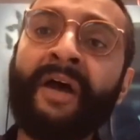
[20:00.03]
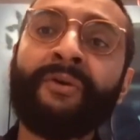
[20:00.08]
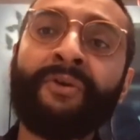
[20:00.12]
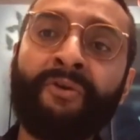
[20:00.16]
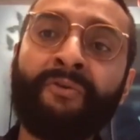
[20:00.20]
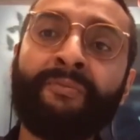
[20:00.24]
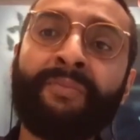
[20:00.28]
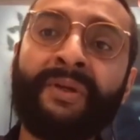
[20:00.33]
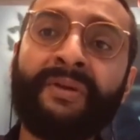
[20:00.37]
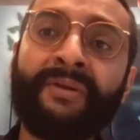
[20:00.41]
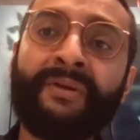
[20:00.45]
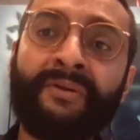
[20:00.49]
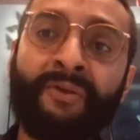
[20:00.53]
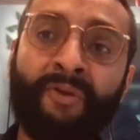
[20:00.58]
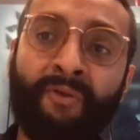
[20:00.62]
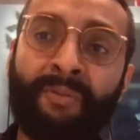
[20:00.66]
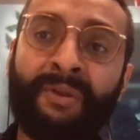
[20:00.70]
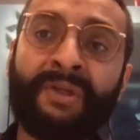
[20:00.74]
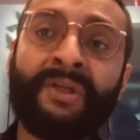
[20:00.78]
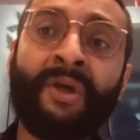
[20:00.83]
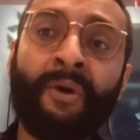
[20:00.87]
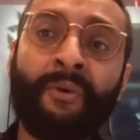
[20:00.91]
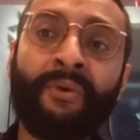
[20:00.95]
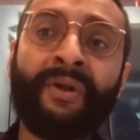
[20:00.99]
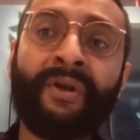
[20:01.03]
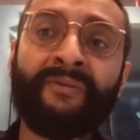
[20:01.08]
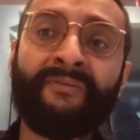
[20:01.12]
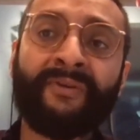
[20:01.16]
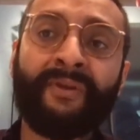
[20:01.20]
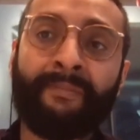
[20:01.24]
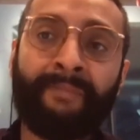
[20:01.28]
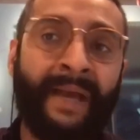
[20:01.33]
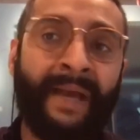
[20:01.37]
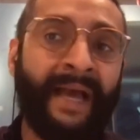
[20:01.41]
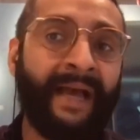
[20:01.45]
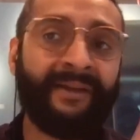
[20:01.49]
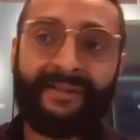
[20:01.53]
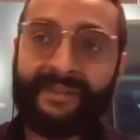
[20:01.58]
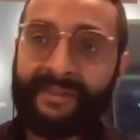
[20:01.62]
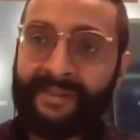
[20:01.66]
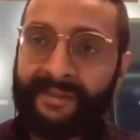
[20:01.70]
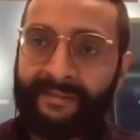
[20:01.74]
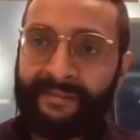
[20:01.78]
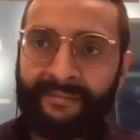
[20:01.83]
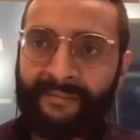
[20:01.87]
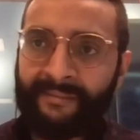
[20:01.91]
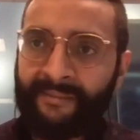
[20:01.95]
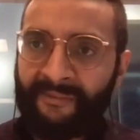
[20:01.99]
and how you've been coding for the
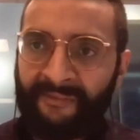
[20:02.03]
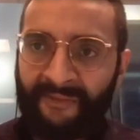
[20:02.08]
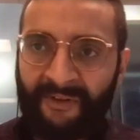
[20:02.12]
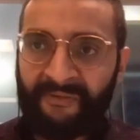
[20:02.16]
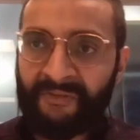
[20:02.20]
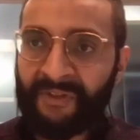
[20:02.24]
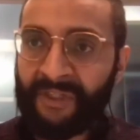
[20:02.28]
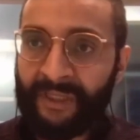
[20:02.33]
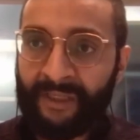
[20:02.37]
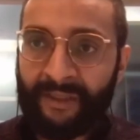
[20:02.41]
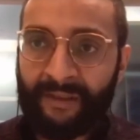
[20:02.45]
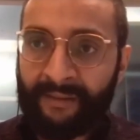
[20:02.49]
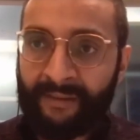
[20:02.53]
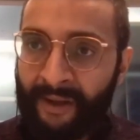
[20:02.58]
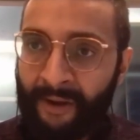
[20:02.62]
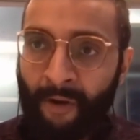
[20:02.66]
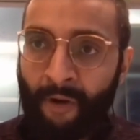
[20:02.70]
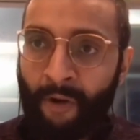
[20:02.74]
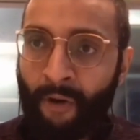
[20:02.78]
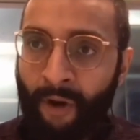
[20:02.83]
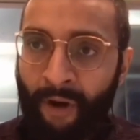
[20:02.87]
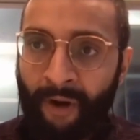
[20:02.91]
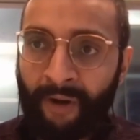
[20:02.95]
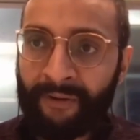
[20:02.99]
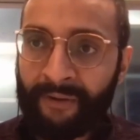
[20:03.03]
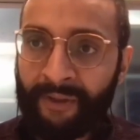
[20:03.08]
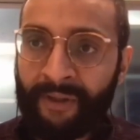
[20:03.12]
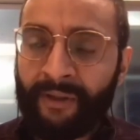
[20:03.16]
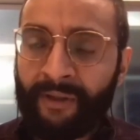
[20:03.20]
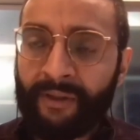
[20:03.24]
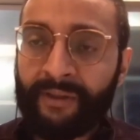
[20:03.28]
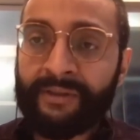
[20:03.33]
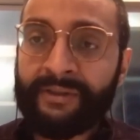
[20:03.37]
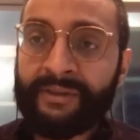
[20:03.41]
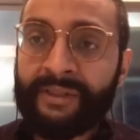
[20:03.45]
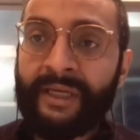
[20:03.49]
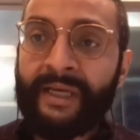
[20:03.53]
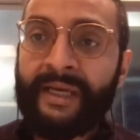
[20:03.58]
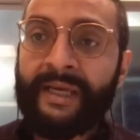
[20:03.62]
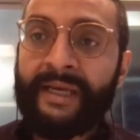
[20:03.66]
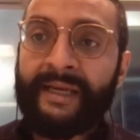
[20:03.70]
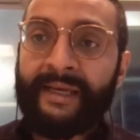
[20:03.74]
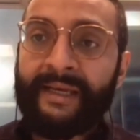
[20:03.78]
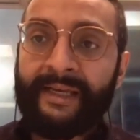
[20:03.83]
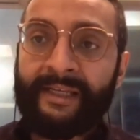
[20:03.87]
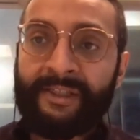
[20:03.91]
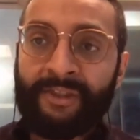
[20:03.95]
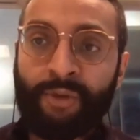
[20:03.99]
past 15 odd years,
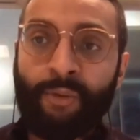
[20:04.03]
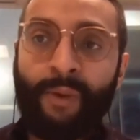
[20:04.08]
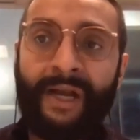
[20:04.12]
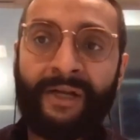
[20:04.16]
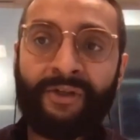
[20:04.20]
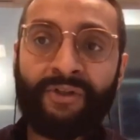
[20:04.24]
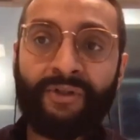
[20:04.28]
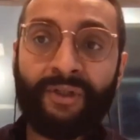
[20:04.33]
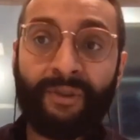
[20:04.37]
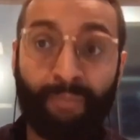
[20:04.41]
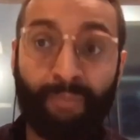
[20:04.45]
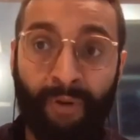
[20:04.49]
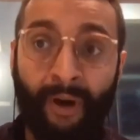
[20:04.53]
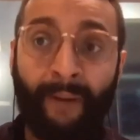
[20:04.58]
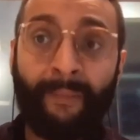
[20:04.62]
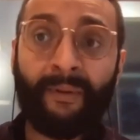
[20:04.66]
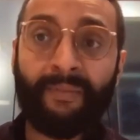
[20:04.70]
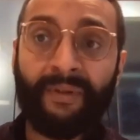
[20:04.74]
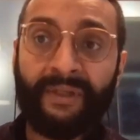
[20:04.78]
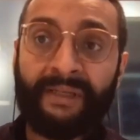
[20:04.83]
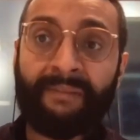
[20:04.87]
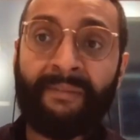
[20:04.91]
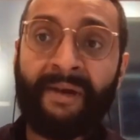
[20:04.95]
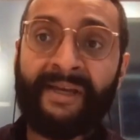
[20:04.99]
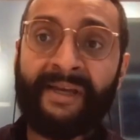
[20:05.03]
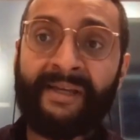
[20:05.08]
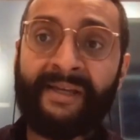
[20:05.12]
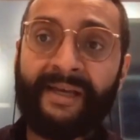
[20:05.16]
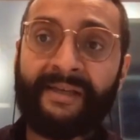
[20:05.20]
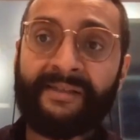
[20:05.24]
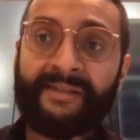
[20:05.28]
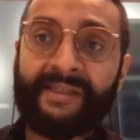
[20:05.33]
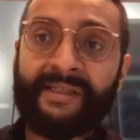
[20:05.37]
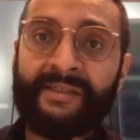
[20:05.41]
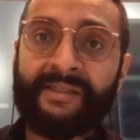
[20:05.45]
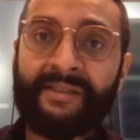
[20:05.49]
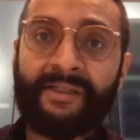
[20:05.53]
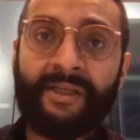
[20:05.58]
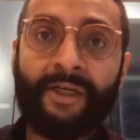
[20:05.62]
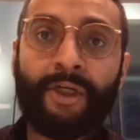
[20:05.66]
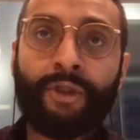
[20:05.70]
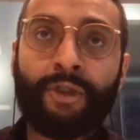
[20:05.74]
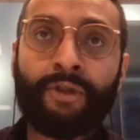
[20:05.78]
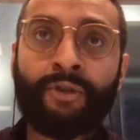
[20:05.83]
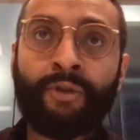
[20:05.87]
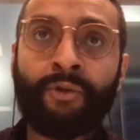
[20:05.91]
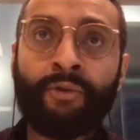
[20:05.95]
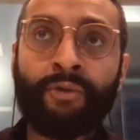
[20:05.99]
is you actually probably, my guess is,
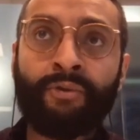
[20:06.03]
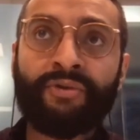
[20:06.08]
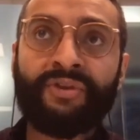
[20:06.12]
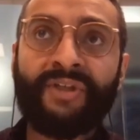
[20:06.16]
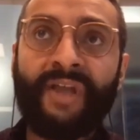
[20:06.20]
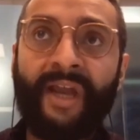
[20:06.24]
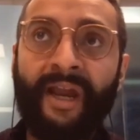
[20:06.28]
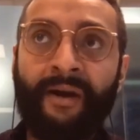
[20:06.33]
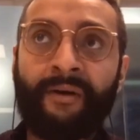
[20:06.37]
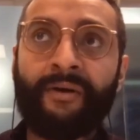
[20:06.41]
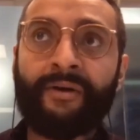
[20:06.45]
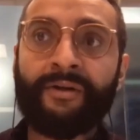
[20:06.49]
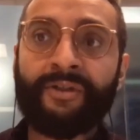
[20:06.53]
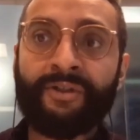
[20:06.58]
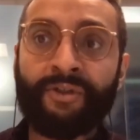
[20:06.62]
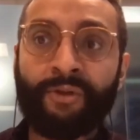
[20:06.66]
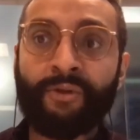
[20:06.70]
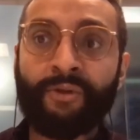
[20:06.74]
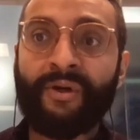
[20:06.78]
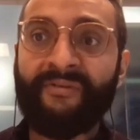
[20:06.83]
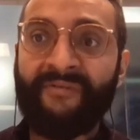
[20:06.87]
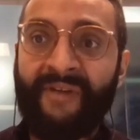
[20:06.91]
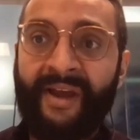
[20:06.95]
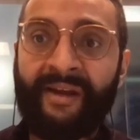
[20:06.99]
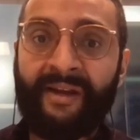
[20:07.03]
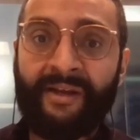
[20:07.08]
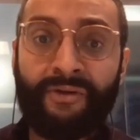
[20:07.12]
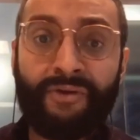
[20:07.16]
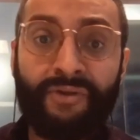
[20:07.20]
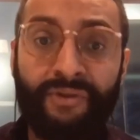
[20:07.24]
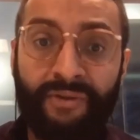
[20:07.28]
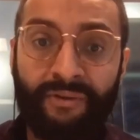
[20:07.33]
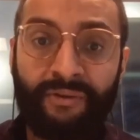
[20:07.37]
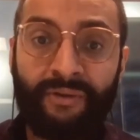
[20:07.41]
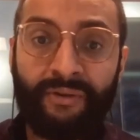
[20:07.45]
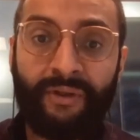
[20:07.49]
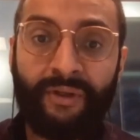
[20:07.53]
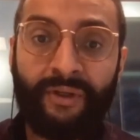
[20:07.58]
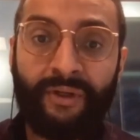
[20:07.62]
you use errors to your advantage.